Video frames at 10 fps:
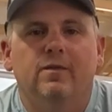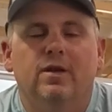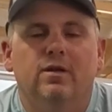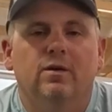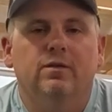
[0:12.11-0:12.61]

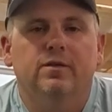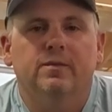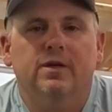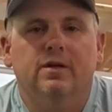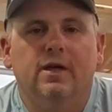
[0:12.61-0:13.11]
video
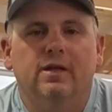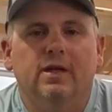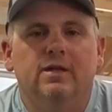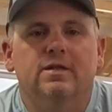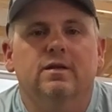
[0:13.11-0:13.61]
from the Grand
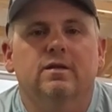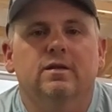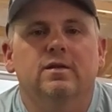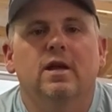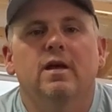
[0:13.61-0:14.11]
Lake
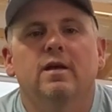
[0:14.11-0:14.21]
series.